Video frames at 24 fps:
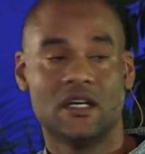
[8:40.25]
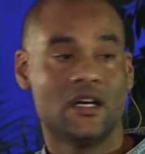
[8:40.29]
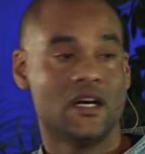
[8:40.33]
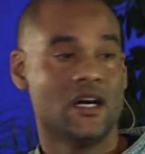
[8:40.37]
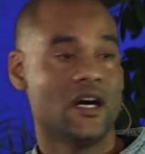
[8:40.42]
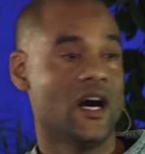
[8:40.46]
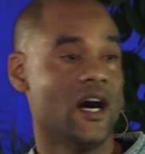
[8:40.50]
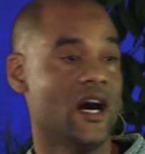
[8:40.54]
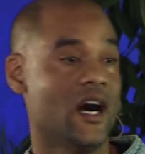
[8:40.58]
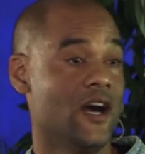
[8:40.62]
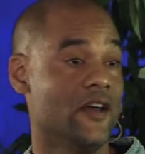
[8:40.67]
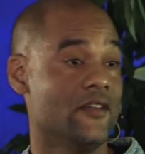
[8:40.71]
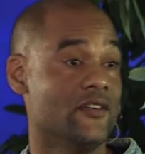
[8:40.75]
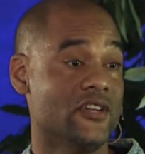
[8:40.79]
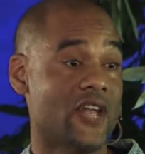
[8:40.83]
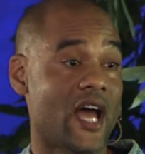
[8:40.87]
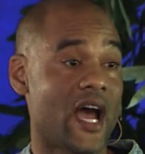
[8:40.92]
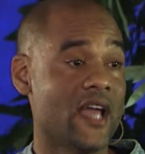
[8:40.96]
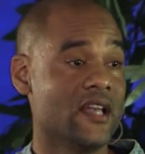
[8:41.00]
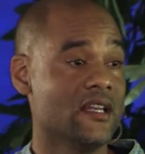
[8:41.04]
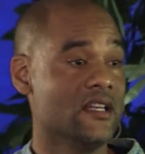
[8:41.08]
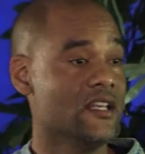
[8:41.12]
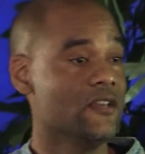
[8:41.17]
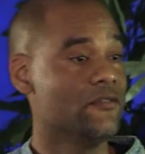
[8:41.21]
Uh,
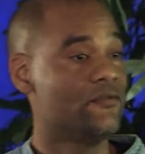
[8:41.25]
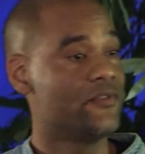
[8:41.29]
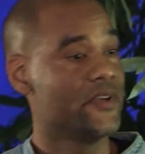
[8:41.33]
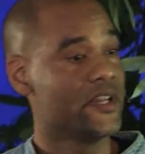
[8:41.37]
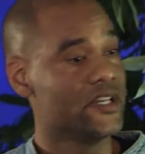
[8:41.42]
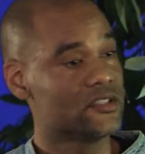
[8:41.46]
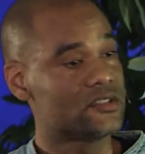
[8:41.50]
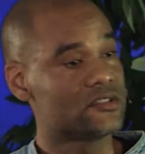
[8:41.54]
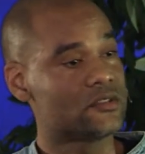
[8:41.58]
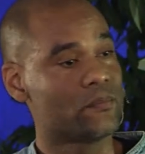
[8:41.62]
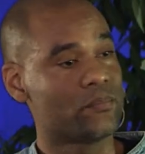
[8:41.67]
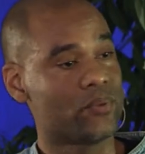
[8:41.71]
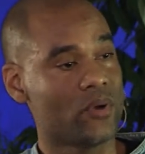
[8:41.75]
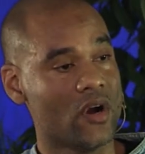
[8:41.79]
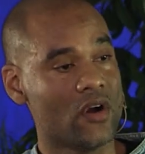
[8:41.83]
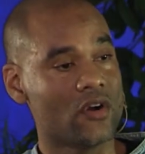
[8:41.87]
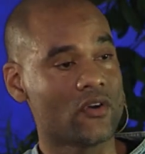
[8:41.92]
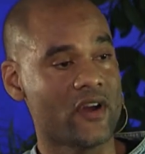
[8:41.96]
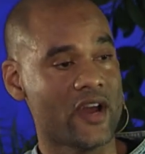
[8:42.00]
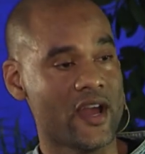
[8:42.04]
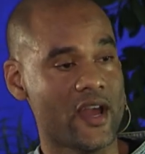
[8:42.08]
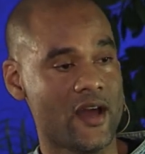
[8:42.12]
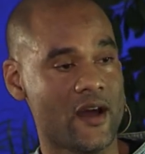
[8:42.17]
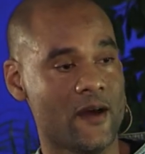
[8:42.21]
90 finished the
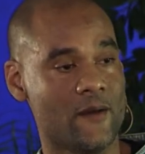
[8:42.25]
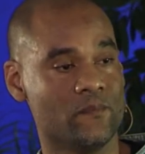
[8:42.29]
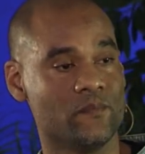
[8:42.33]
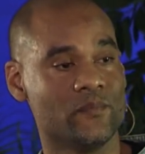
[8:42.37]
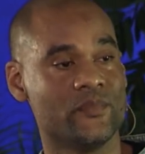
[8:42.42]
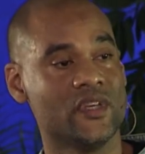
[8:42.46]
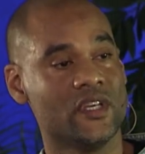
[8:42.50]
program.